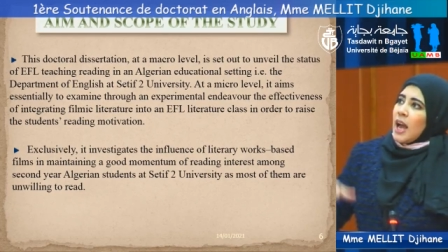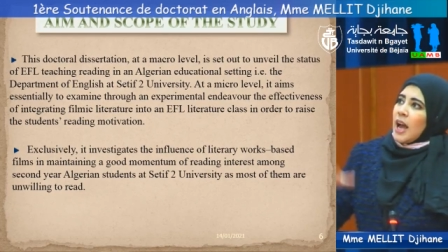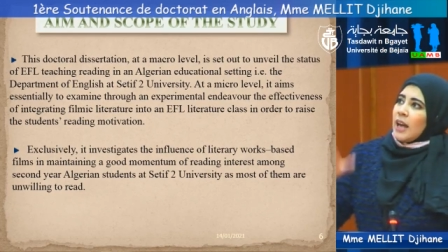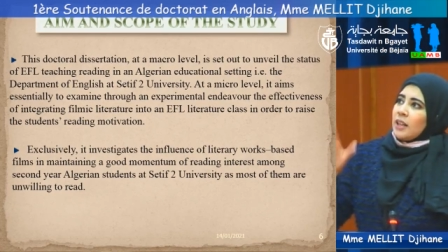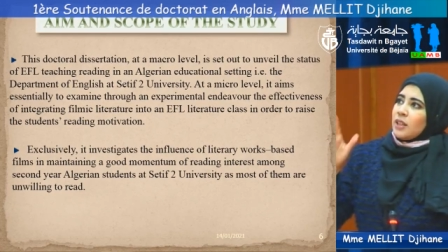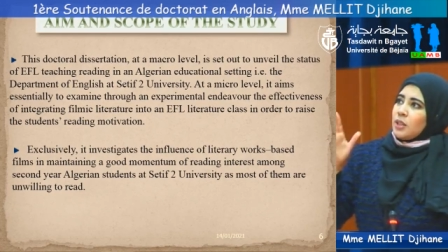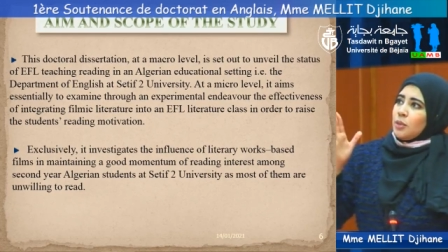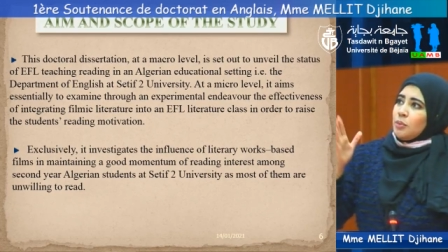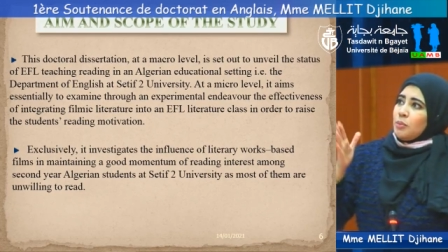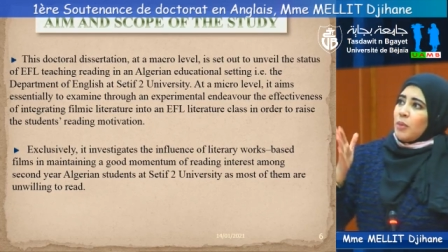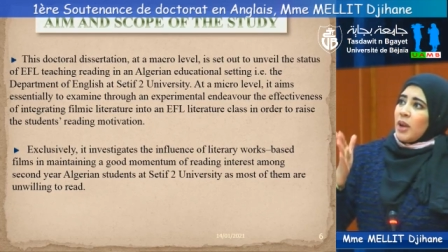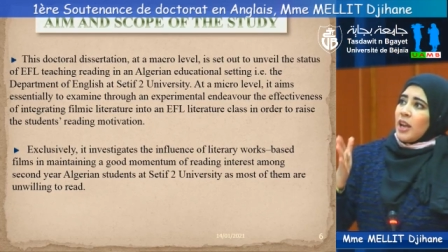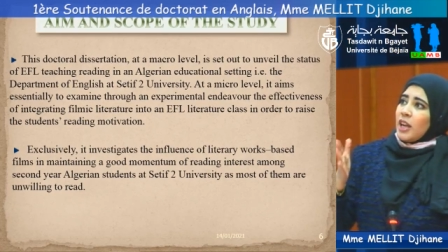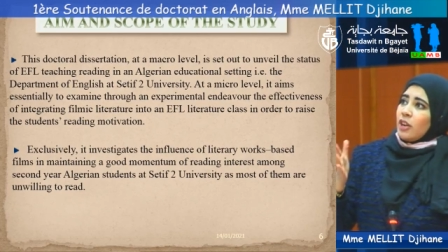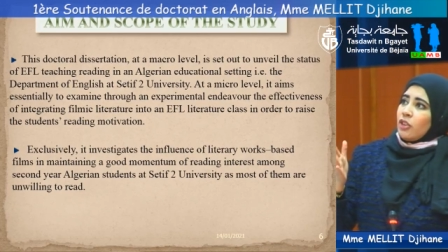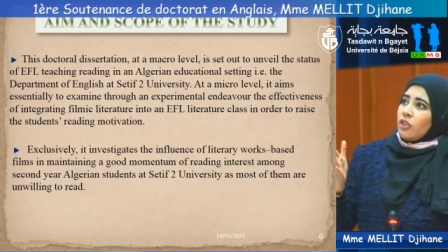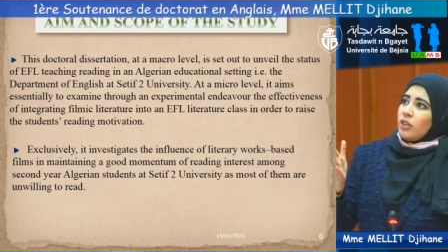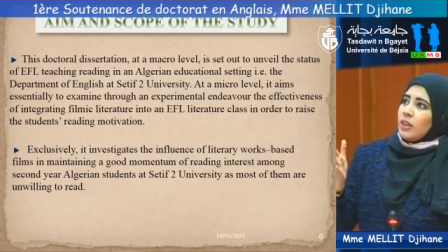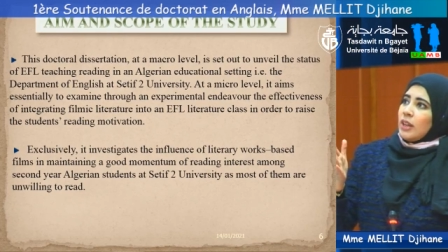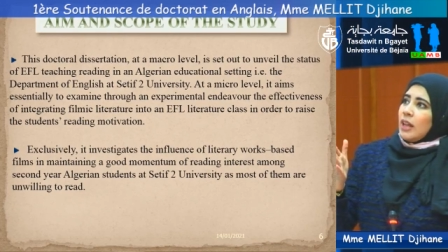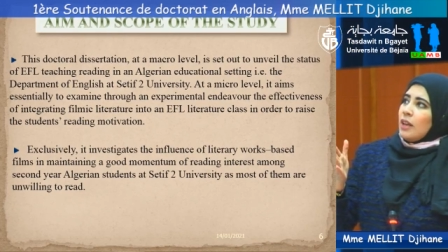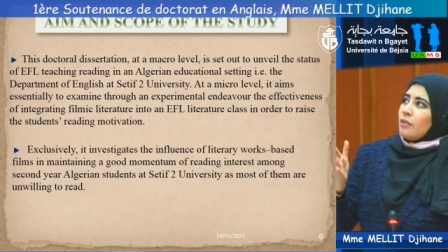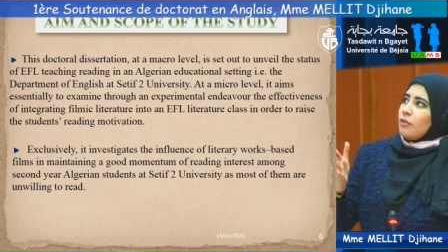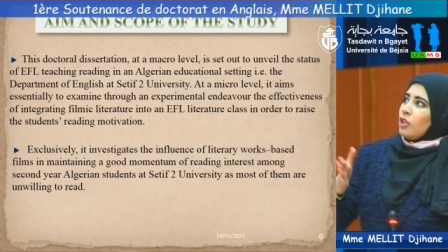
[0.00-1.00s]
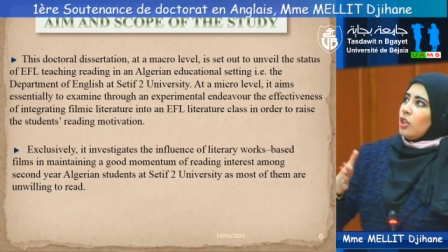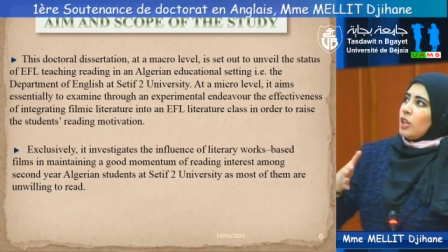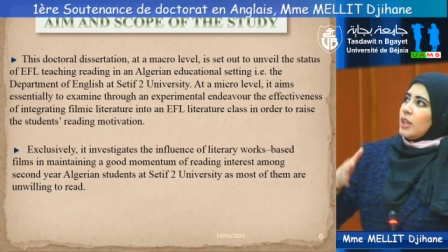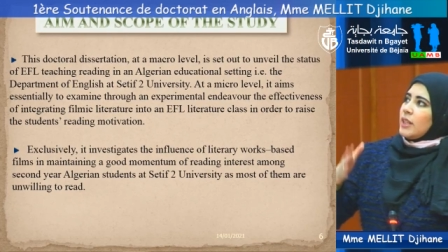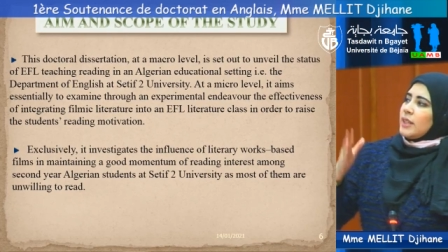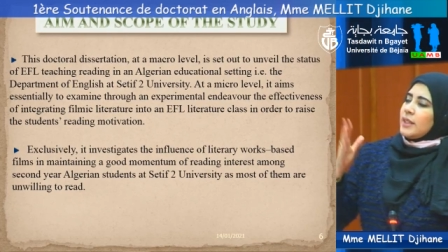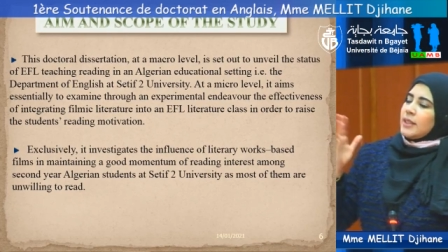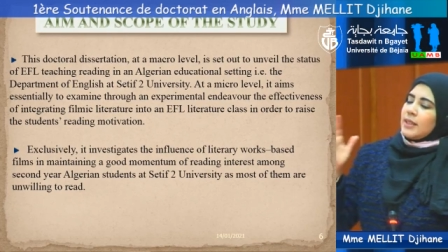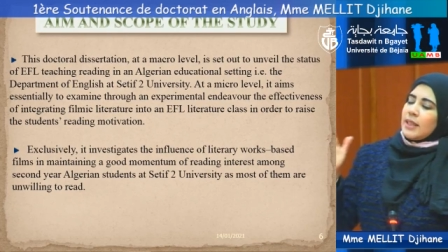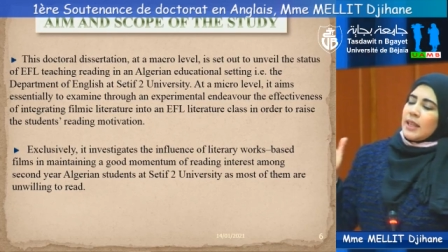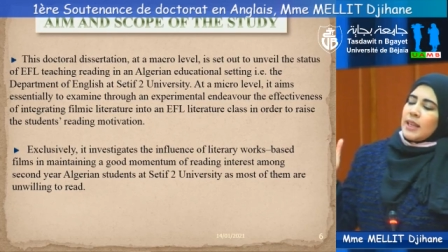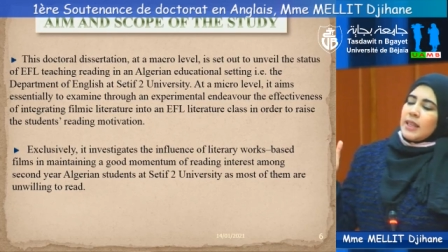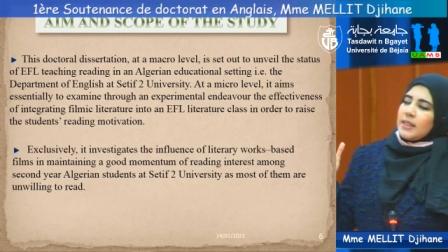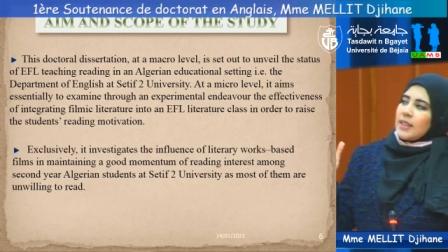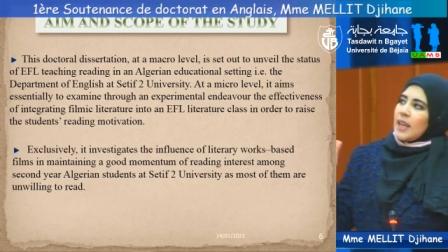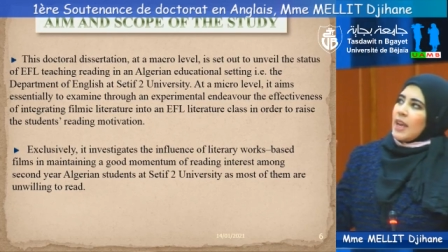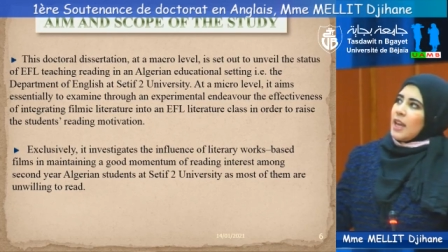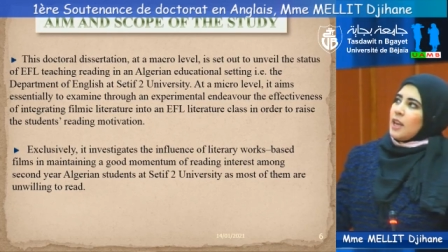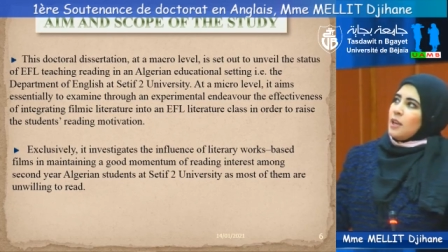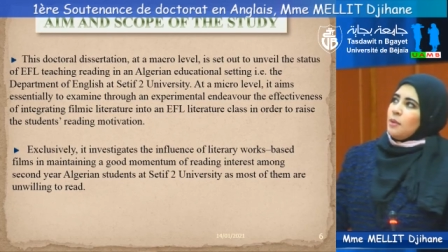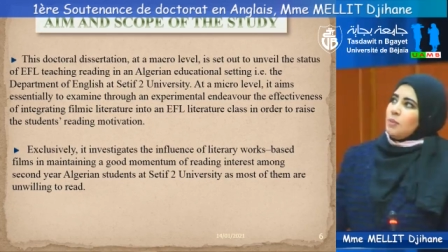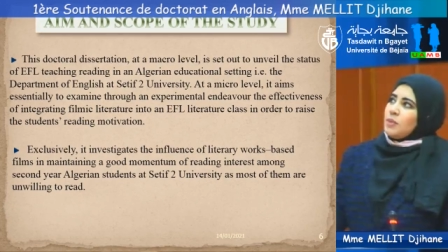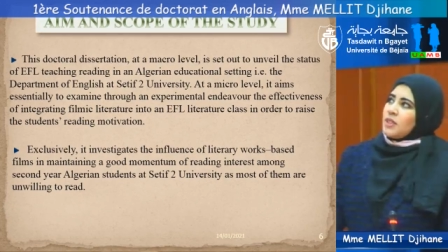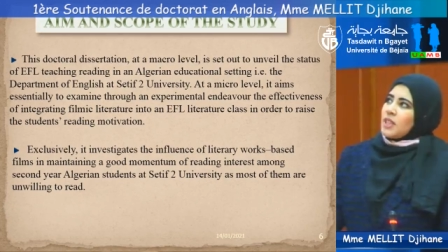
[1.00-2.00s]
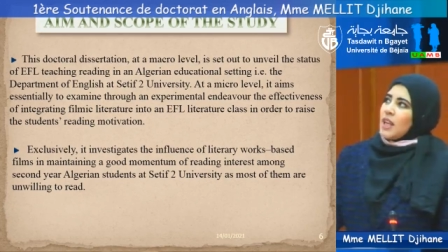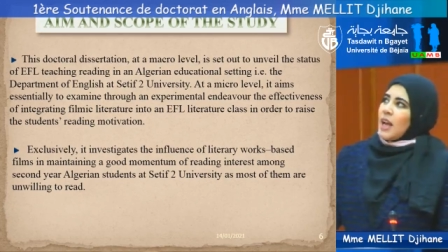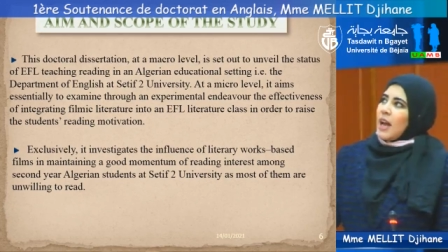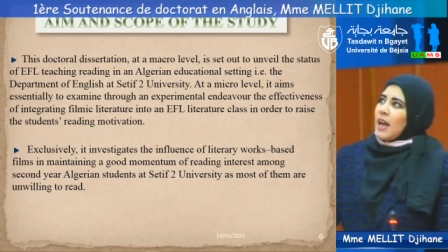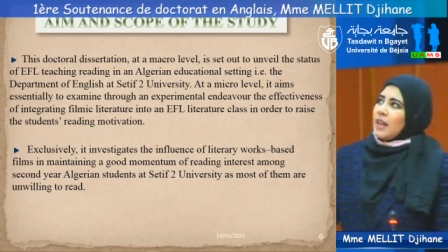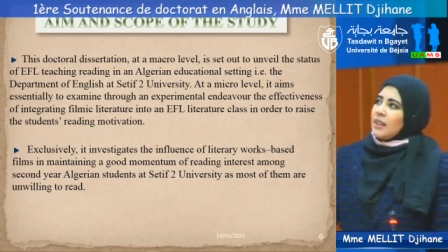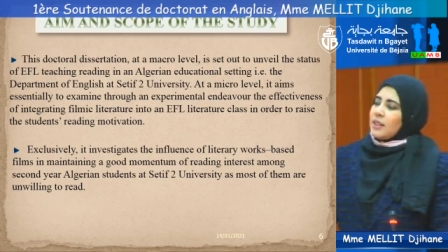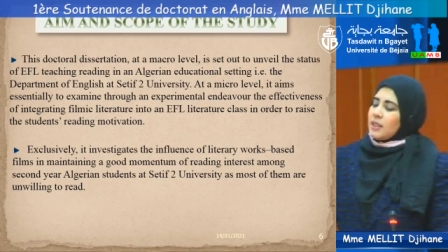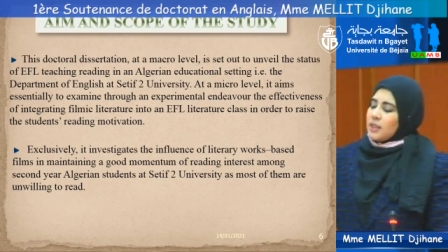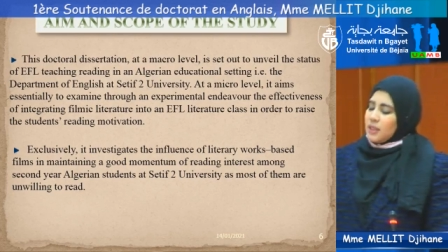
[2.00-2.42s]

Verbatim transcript: At a macro level, it aims